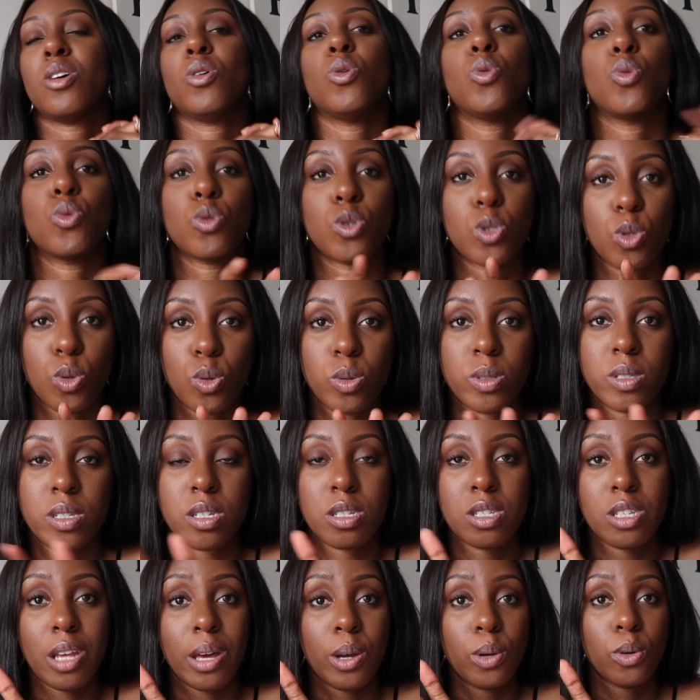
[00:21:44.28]
all
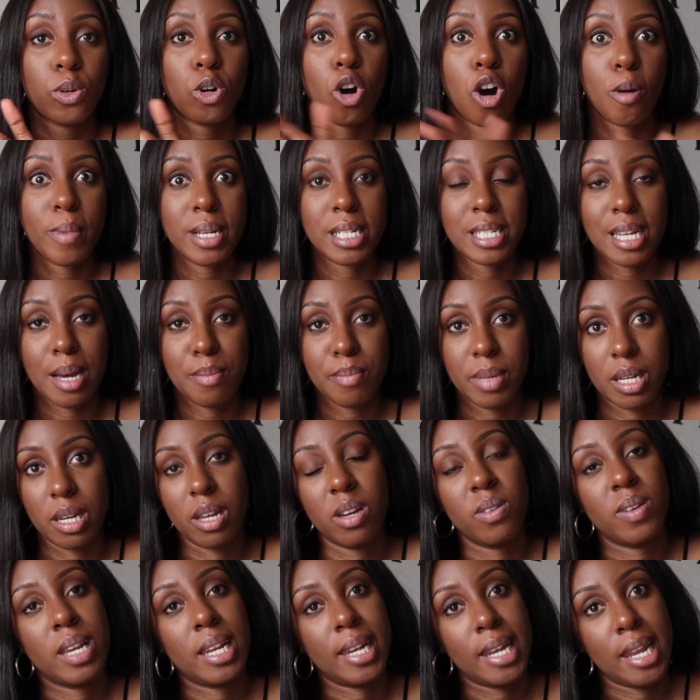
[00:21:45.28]
sorts. So comment down below
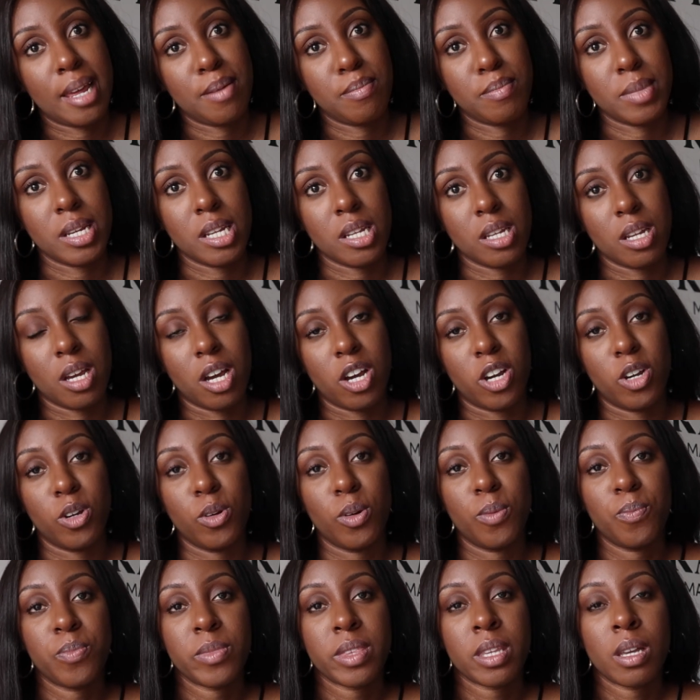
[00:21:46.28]
and let me
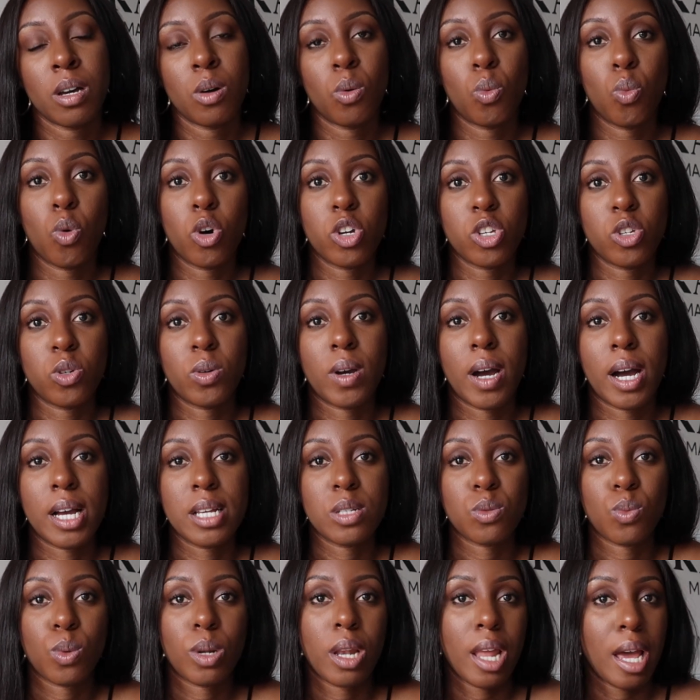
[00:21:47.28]
know what you
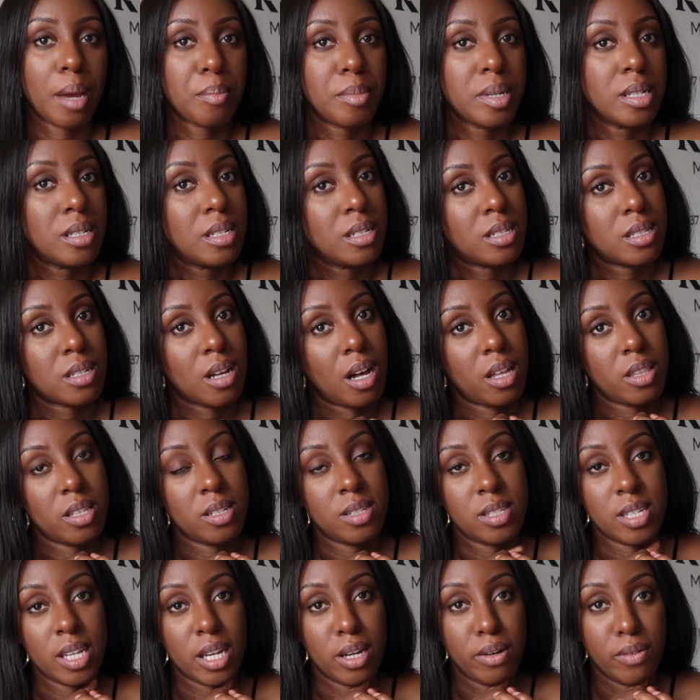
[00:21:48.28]
guys would like me to start the
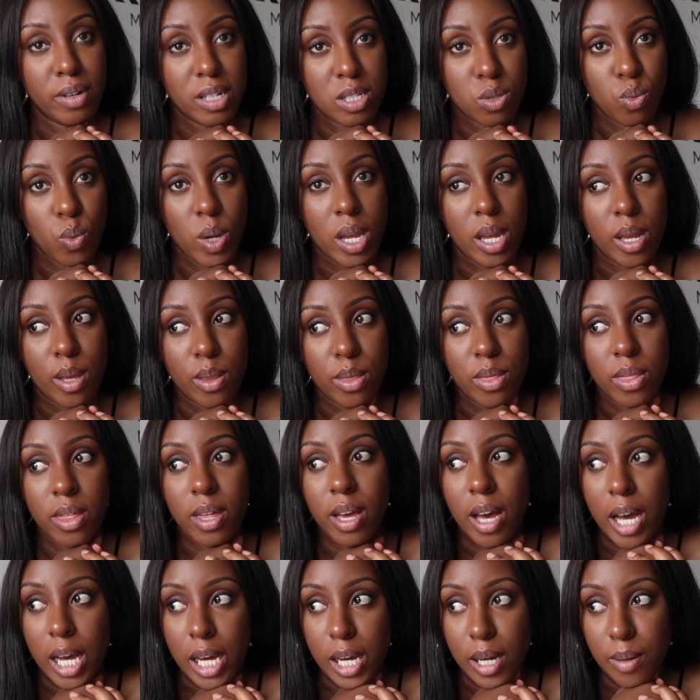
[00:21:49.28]
series with.
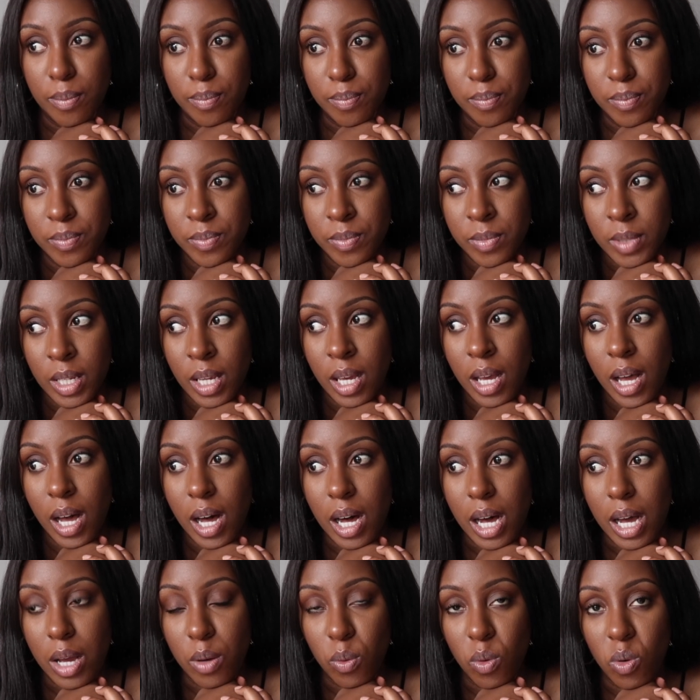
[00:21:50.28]

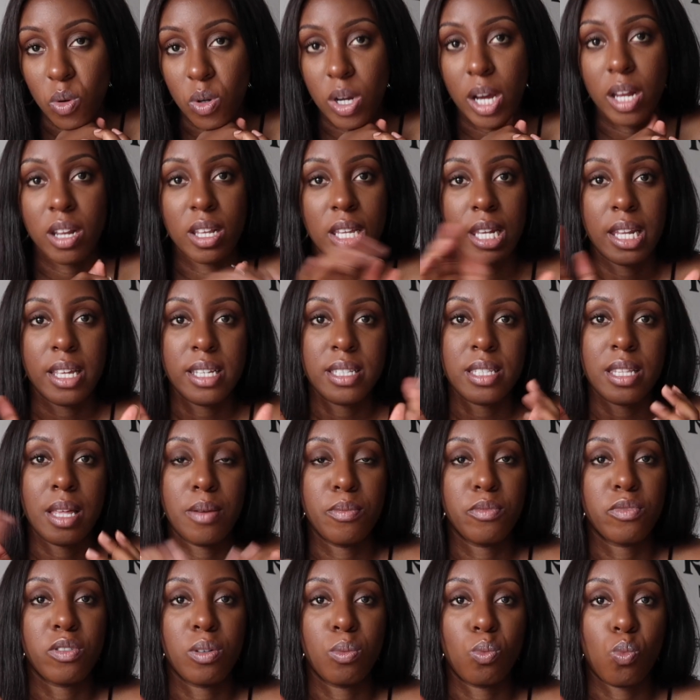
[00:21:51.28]
I will kind of list
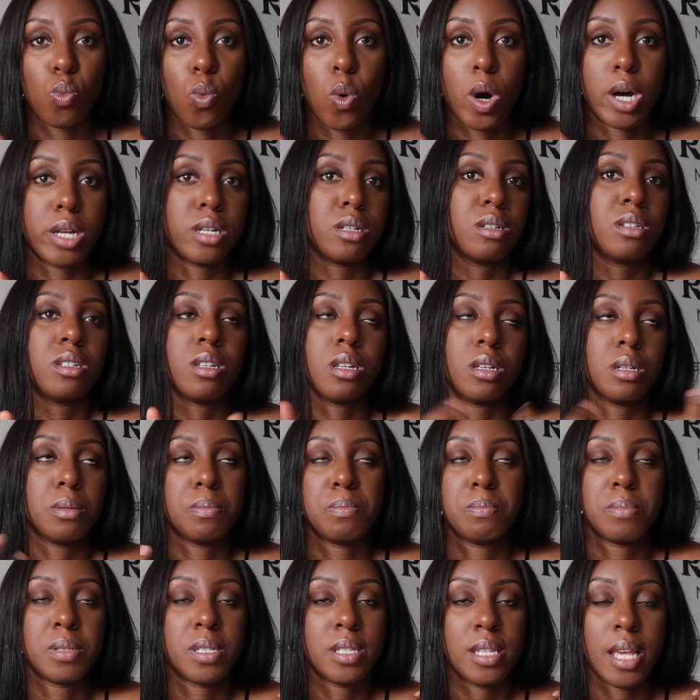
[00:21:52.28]
them from 1 to
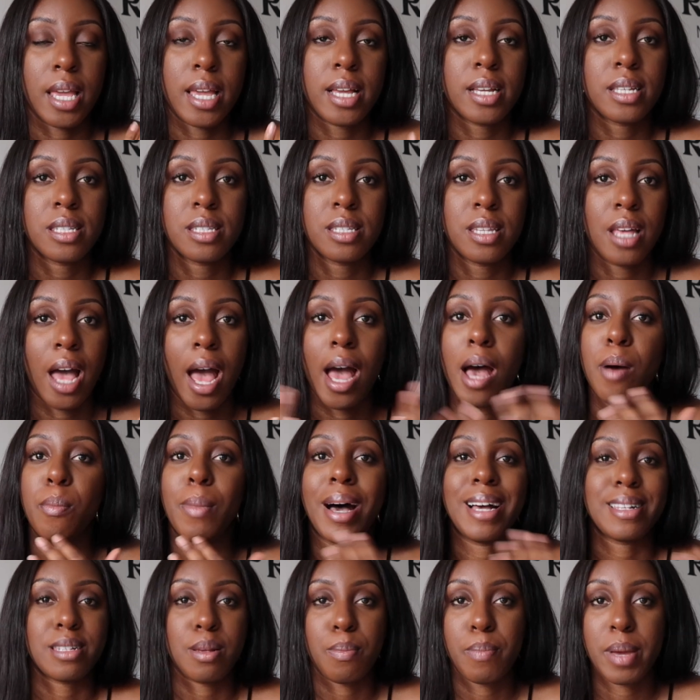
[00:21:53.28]
6
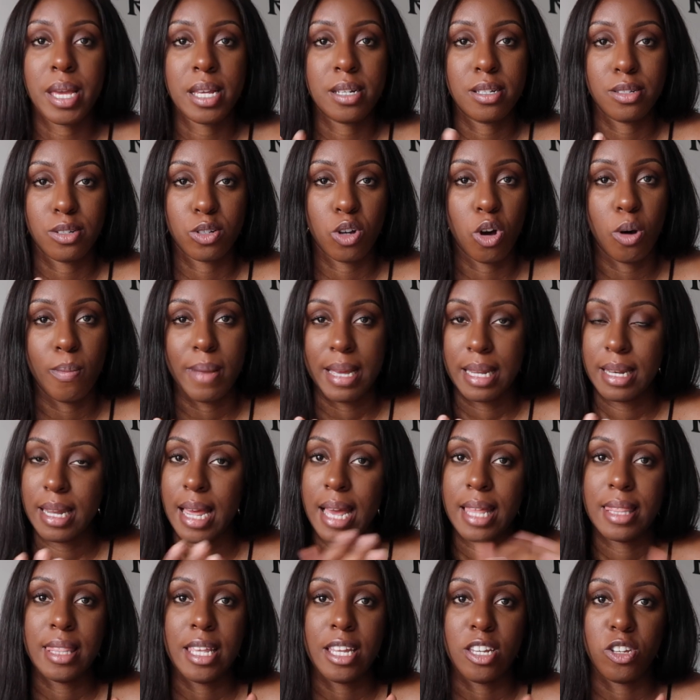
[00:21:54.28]
as a pinned comment,
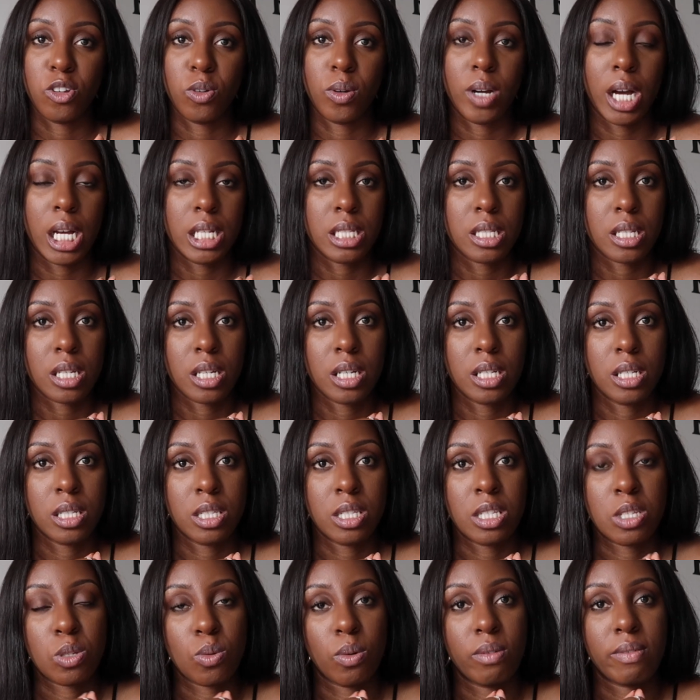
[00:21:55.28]
and then you guys can
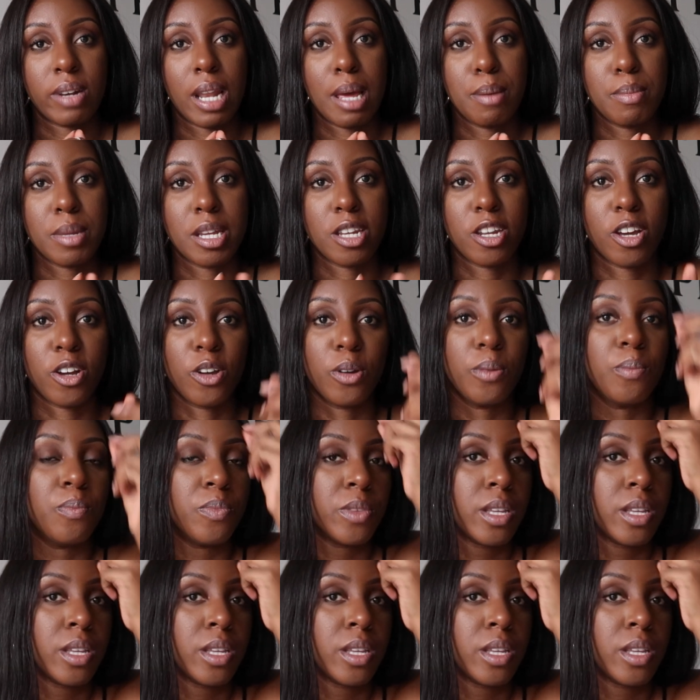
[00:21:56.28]
sort of let me know